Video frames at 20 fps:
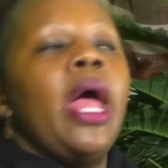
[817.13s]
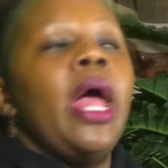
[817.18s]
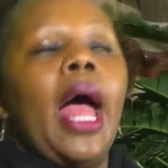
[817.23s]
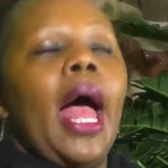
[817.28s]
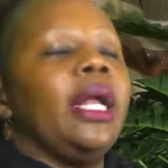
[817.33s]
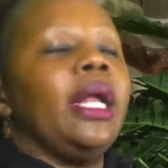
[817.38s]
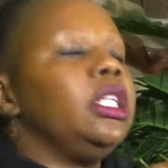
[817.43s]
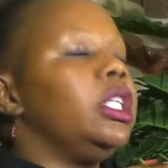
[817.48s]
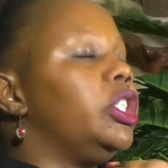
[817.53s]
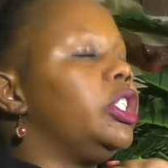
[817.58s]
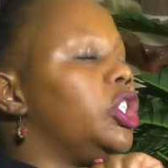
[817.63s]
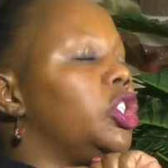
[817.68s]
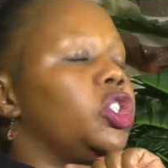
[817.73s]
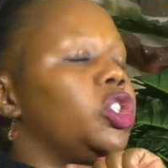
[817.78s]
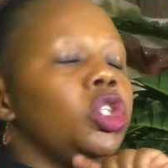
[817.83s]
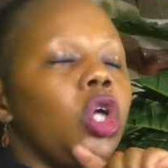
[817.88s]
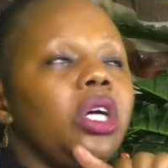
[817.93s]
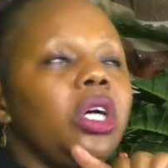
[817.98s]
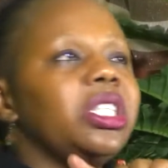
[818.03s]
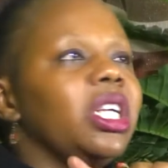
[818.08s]
And it is
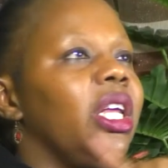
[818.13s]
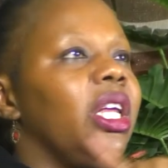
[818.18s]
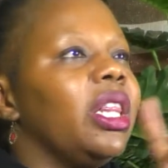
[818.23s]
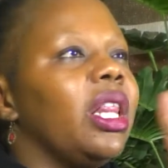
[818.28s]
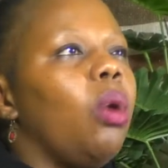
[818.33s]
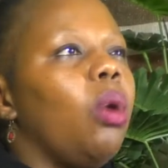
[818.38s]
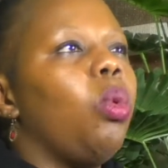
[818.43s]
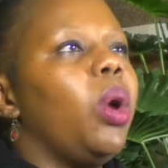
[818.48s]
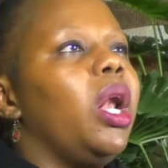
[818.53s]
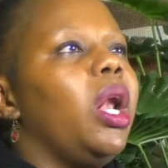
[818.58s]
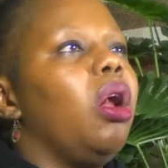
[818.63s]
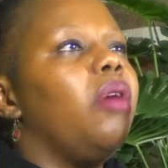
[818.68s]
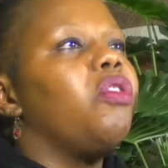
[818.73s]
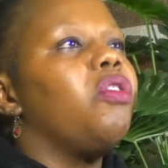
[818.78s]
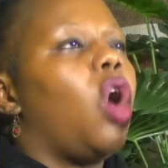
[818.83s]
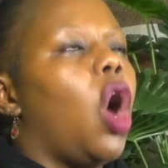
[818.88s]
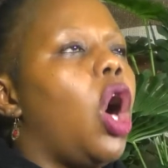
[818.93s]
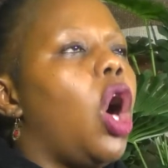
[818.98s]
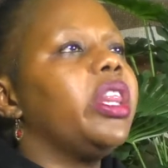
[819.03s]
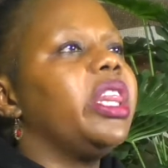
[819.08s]
not in the will of
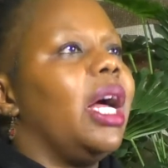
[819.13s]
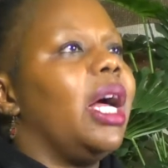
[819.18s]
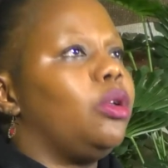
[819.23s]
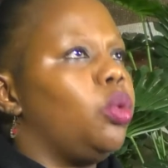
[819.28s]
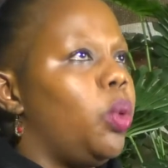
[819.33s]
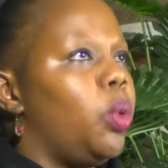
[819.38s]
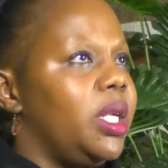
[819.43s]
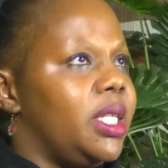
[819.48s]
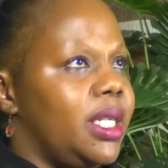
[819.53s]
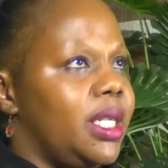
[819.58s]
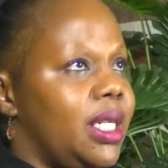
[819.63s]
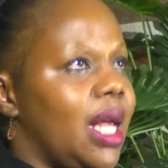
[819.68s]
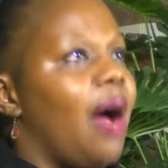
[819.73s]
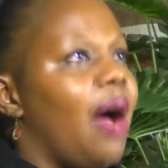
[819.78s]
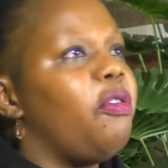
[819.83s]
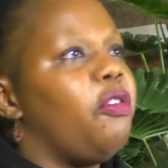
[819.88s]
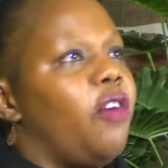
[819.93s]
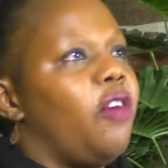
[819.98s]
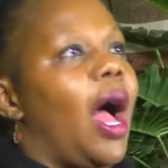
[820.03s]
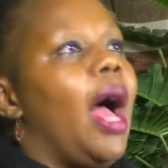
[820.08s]
God that we
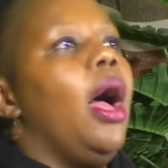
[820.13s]
suffer.